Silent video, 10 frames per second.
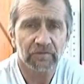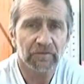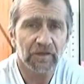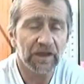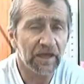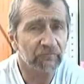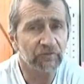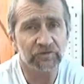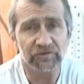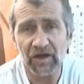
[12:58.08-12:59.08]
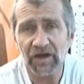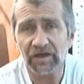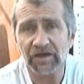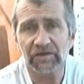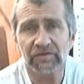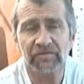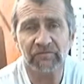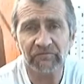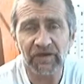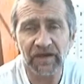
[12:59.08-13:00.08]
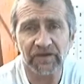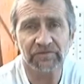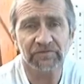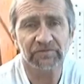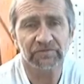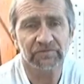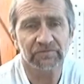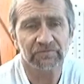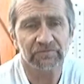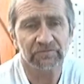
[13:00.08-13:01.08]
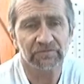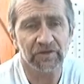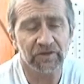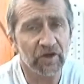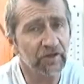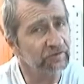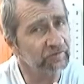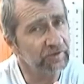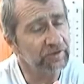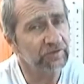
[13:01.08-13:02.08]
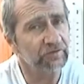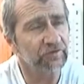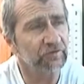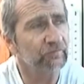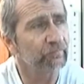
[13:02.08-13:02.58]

and have you deny the fact that God is speaking to you,